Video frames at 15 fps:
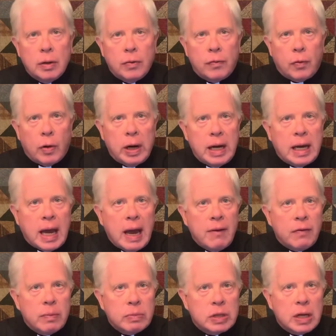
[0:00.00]
for he gave
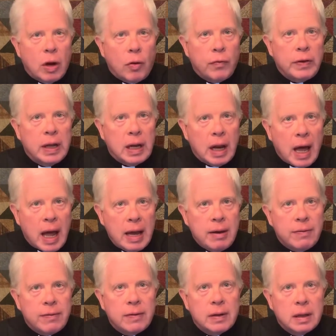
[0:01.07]
himself in
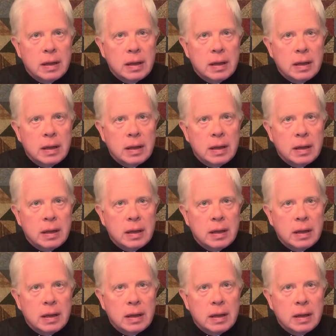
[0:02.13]
life